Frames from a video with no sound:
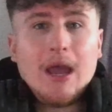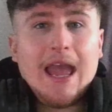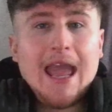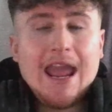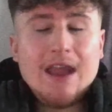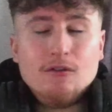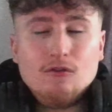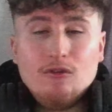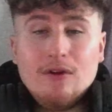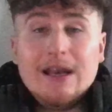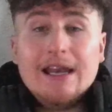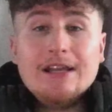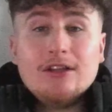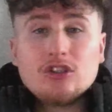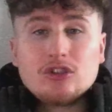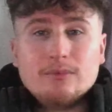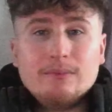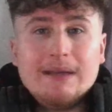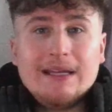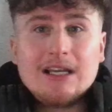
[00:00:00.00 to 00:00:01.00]
It really
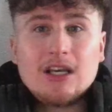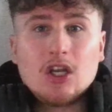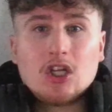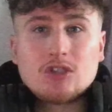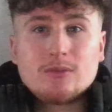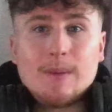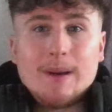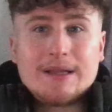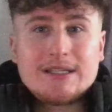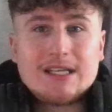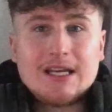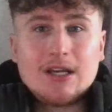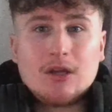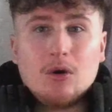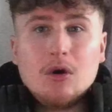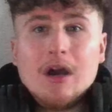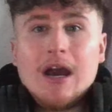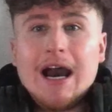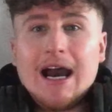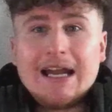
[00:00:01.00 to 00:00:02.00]
does mean a lot to my
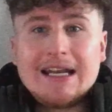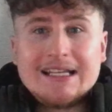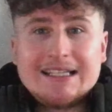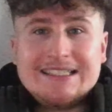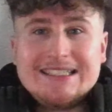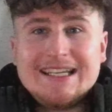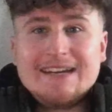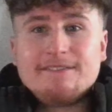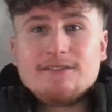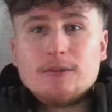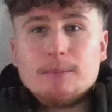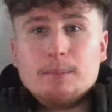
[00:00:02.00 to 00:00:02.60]
channel, and I'll see you after